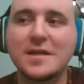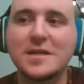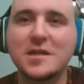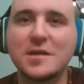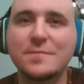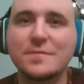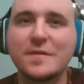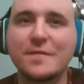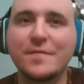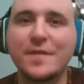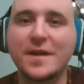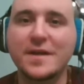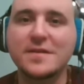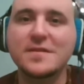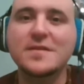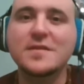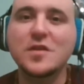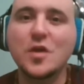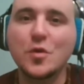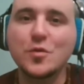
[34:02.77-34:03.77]
terms of like
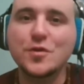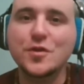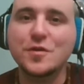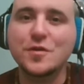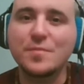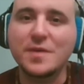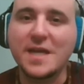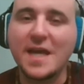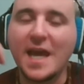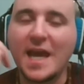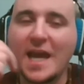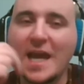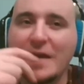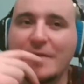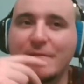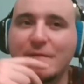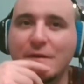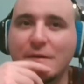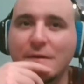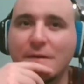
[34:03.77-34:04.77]
social
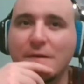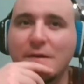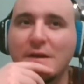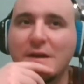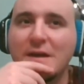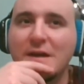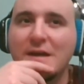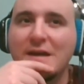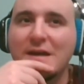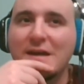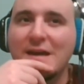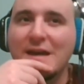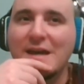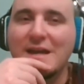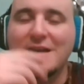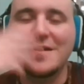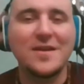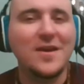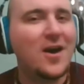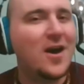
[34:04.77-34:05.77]
behavior,
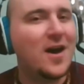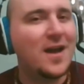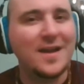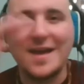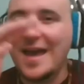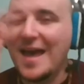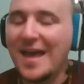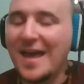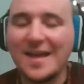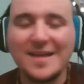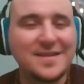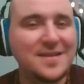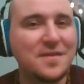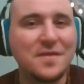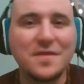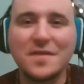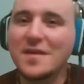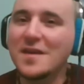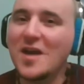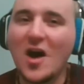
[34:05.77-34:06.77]
and not as a
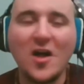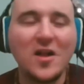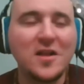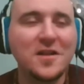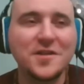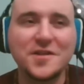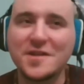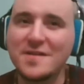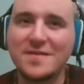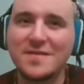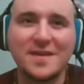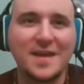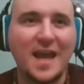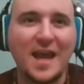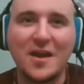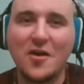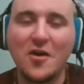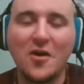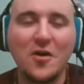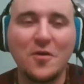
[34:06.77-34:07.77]
theology thing
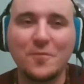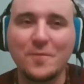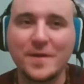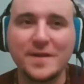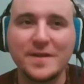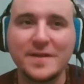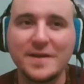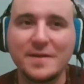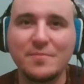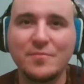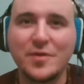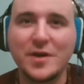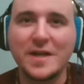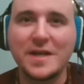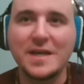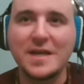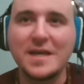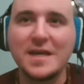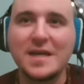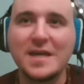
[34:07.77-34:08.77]
at all, really. But
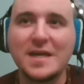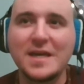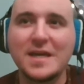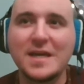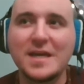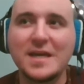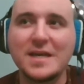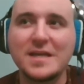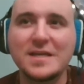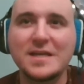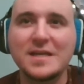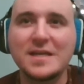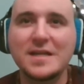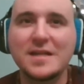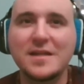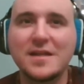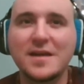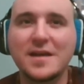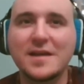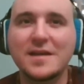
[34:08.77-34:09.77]

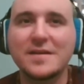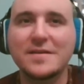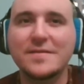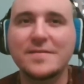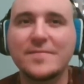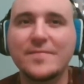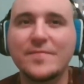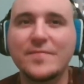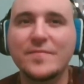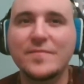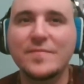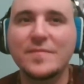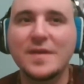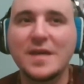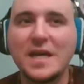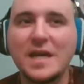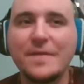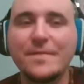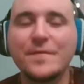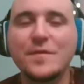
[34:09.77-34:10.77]
like,
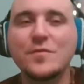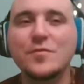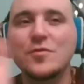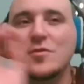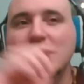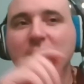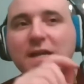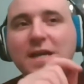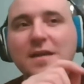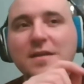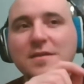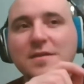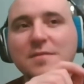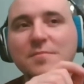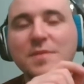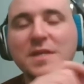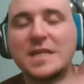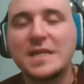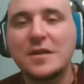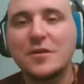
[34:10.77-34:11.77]
if you look at the
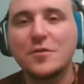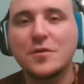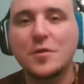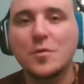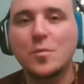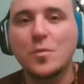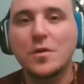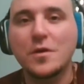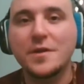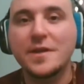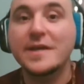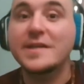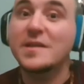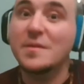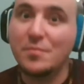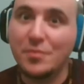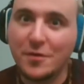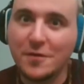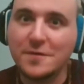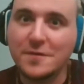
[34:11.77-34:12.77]
material world as a
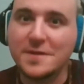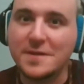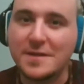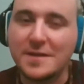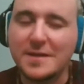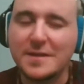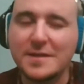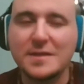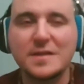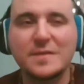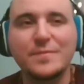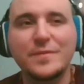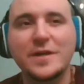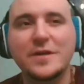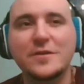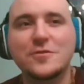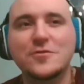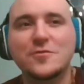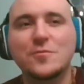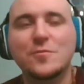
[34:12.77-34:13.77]
person and the
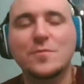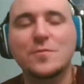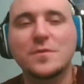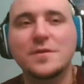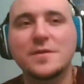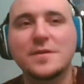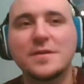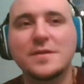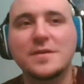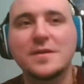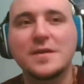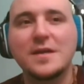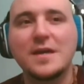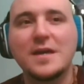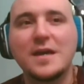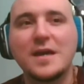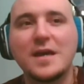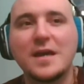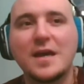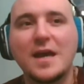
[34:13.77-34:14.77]
spiritual world
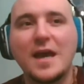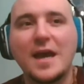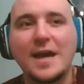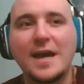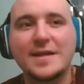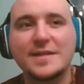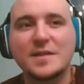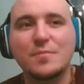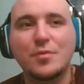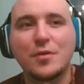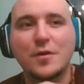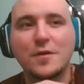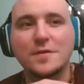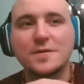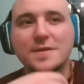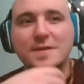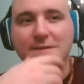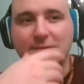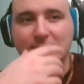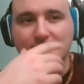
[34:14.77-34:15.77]
as a
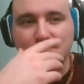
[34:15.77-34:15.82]
person,